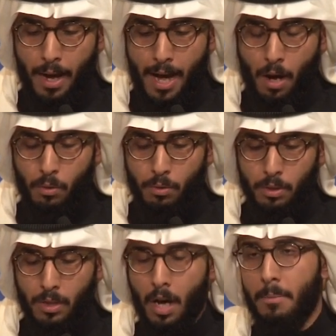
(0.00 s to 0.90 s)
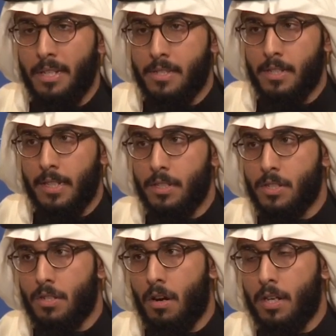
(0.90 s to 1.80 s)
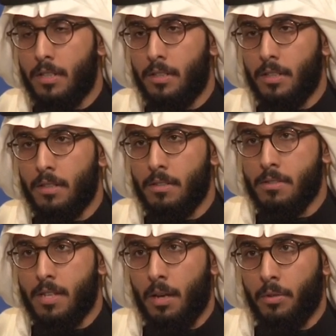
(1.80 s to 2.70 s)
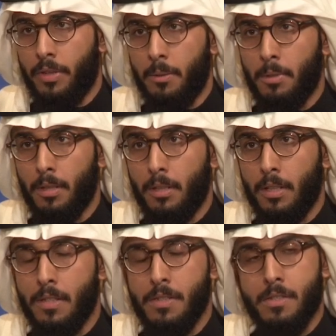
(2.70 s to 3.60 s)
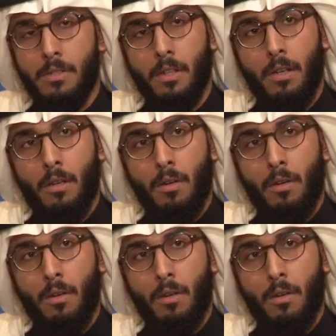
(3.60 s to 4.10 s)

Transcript: How the comedy scene started in Saudi Arabia is